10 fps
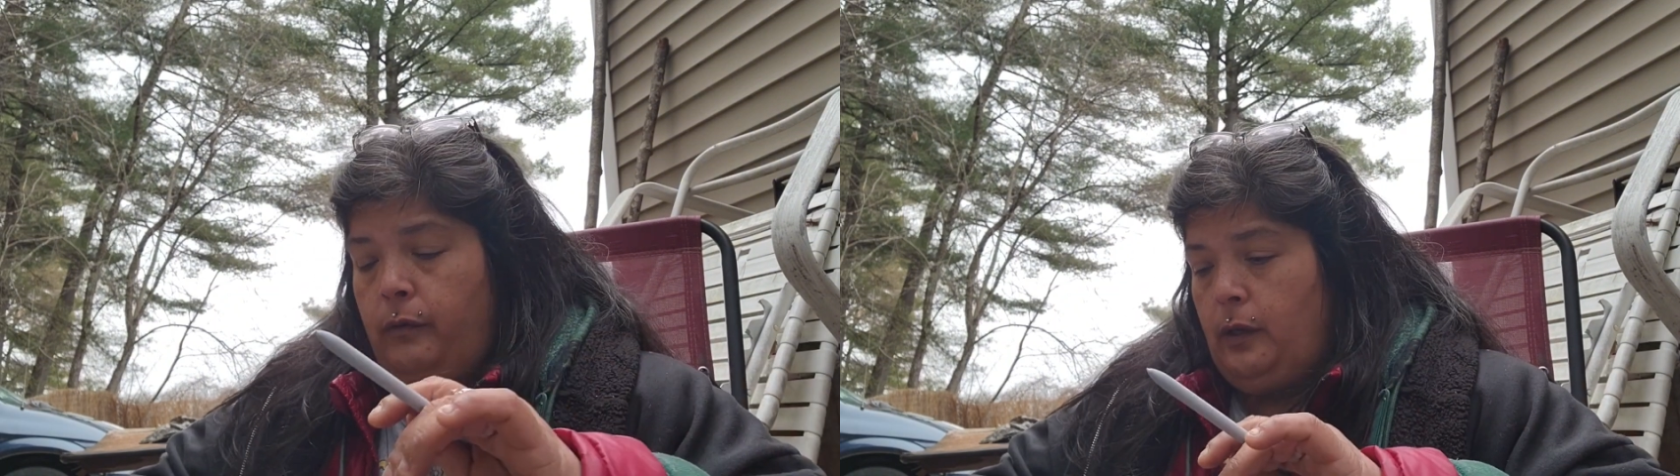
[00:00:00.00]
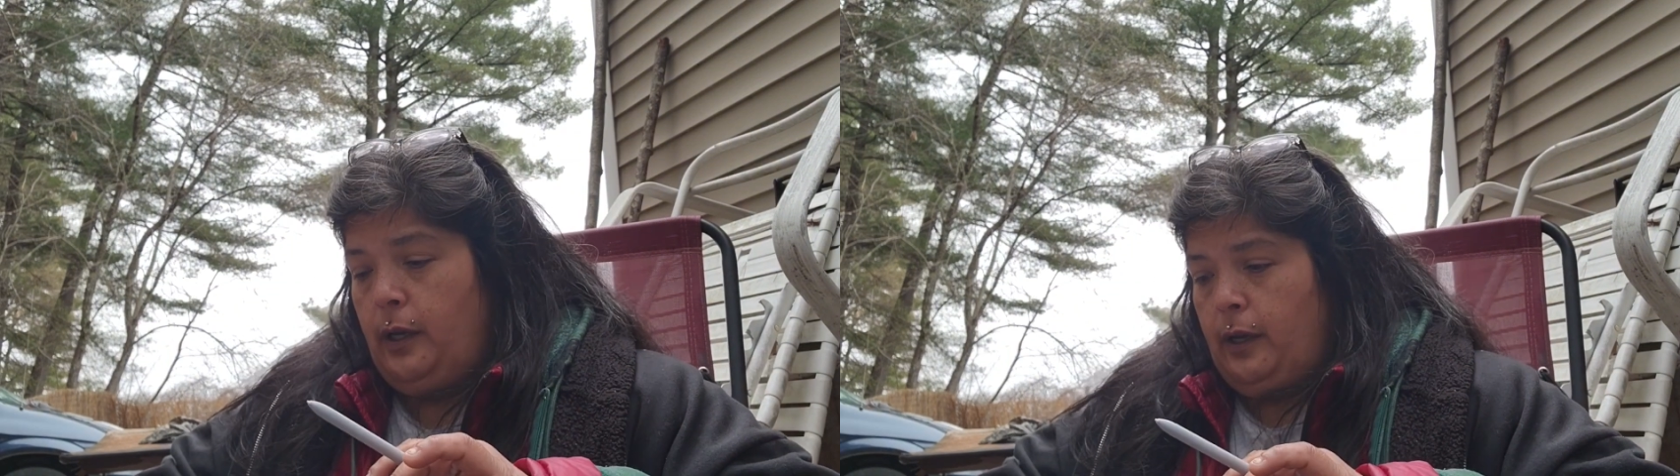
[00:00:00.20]

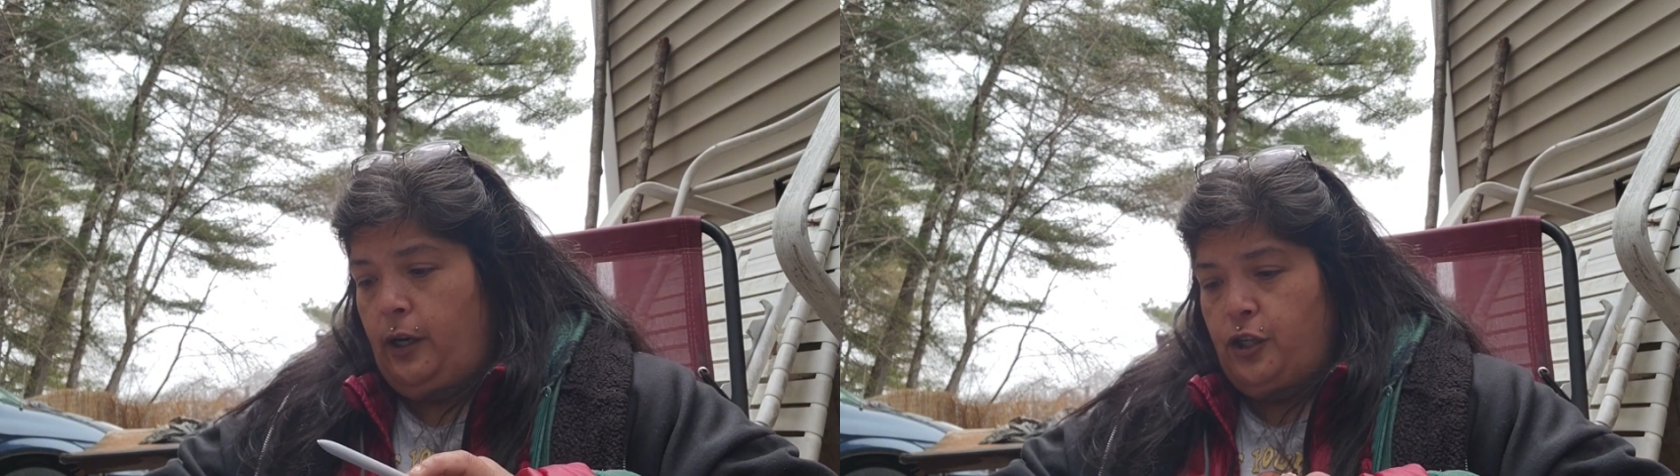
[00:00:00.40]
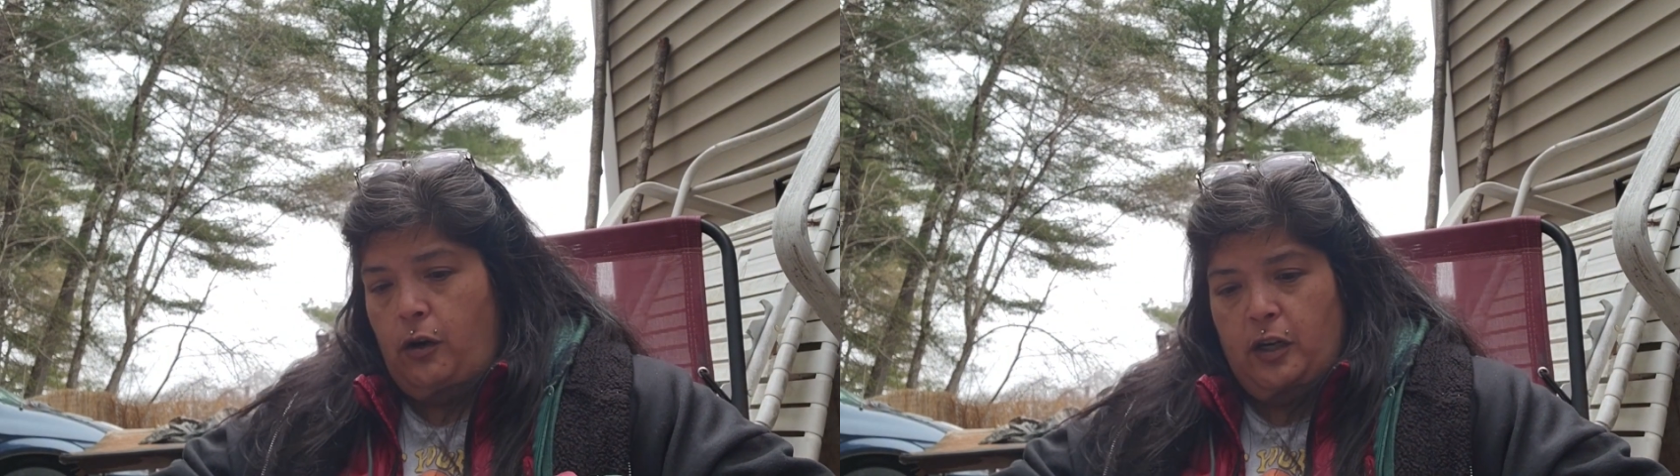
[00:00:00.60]
I gotta
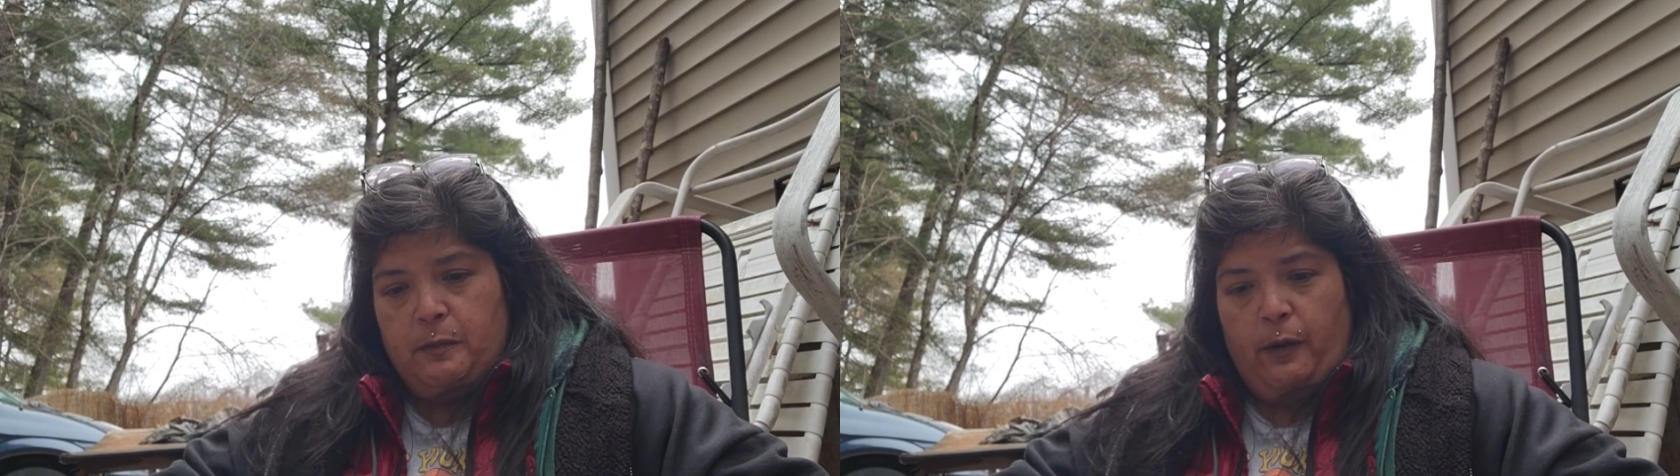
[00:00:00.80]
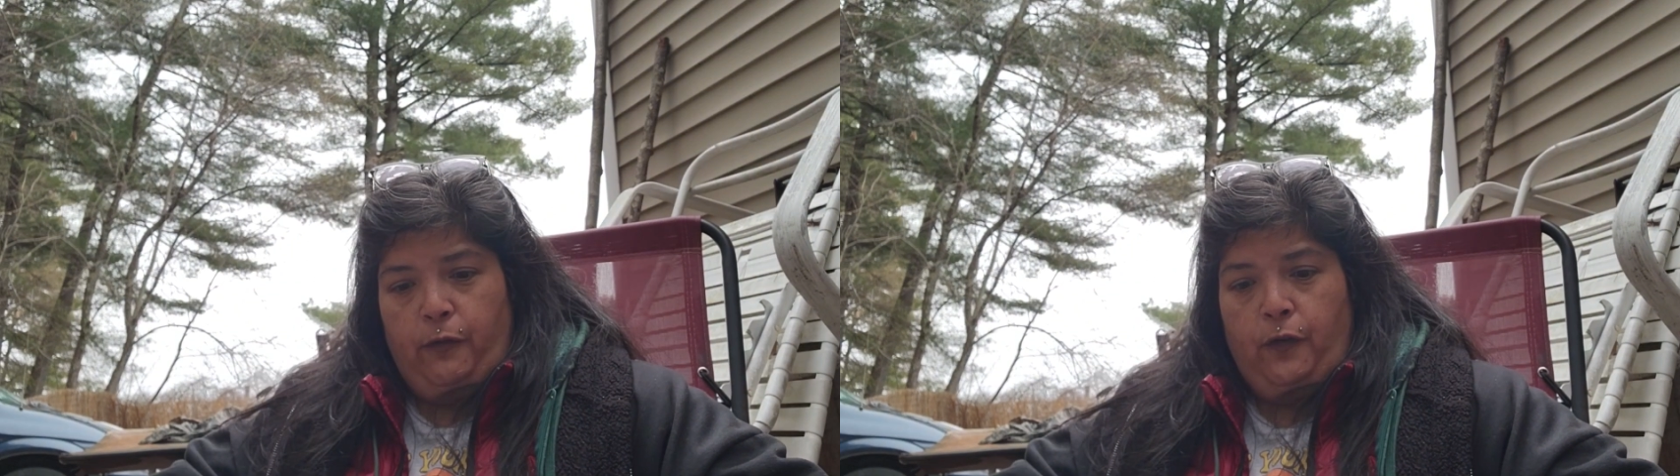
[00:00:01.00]
charge
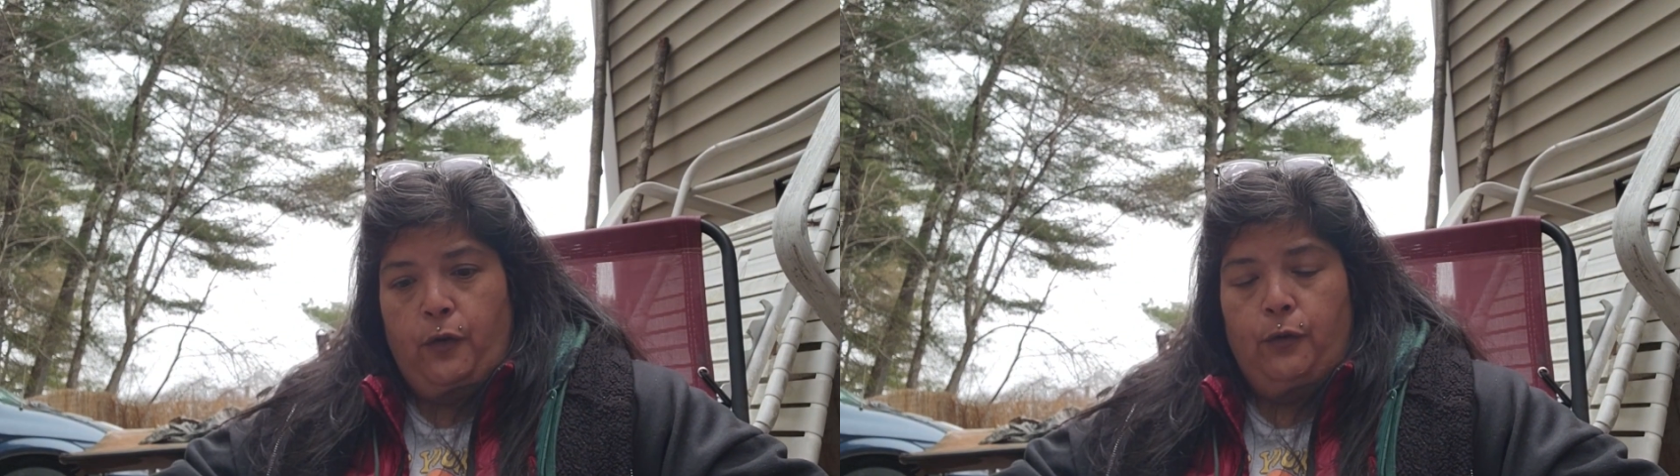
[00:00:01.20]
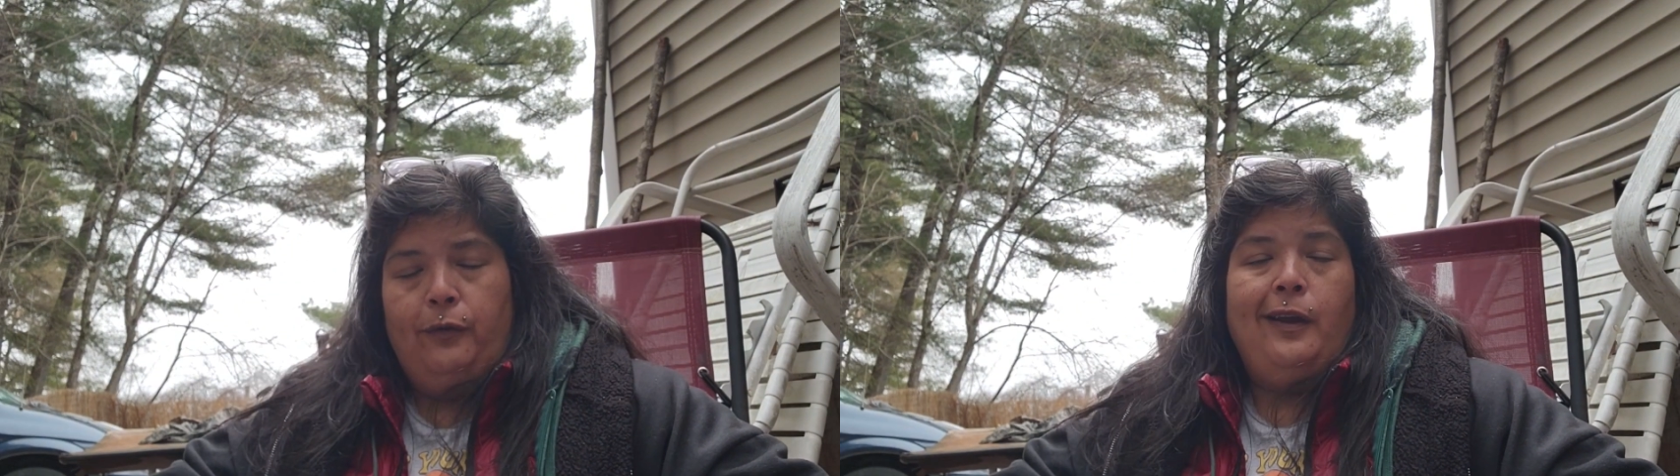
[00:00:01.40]
my phone.